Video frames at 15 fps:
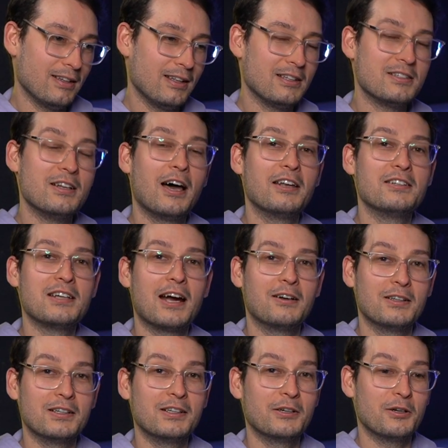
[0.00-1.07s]
It's not
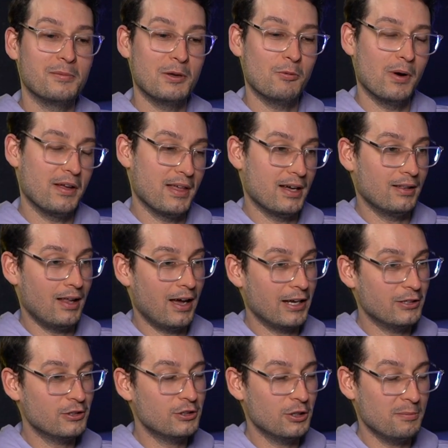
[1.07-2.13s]
entirely clear to me where that
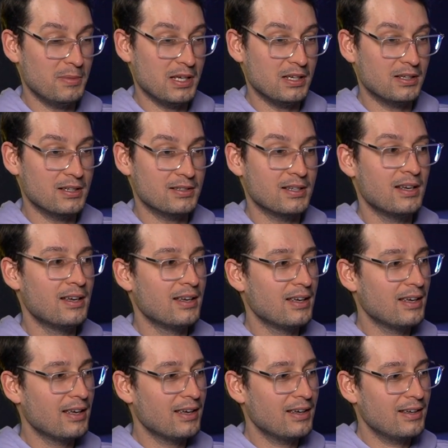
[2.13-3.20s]
line should be because
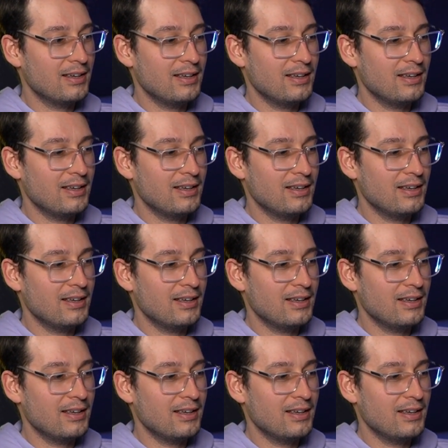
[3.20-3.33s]
mm-hmm.